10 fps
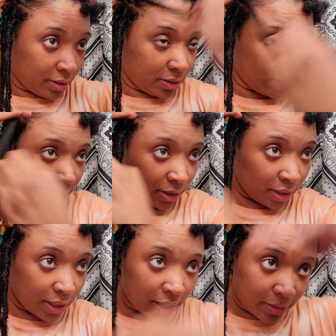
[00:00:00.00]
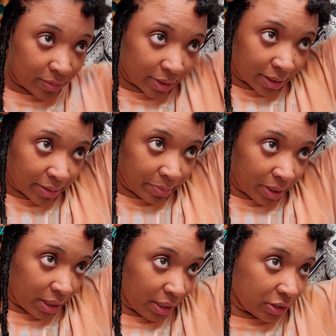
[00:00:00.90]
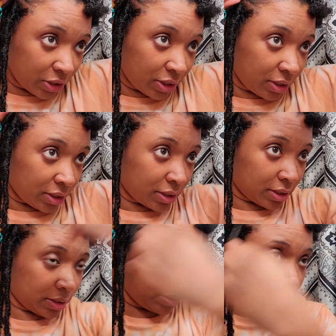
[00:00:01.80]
she got one of the peaches.